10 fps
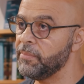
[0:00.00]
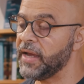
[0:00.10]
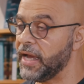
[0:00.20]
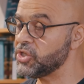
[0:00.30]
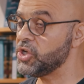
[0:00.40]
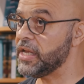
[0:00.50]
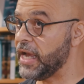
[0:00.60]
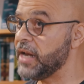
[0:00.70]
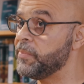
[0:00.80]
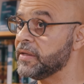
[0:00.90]
by actually
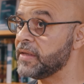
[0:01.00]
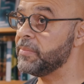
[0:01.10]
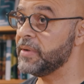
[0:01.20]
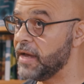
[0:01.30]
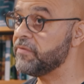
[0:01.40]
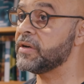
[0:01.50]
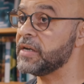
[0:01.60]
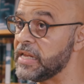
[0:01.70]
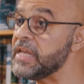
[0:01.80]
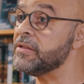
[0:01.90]
helping them never
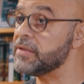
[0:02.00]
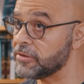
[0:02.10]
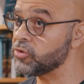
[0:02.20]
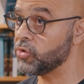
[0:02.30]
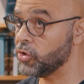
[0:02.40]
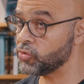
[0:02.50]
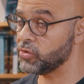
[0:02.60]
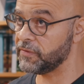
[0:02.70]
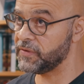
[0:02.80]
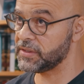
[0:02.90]
need to go
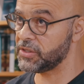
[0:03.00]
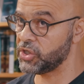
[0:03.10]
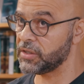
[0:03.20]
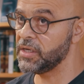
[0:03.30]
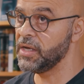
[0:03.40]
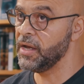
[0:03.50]
to the physician.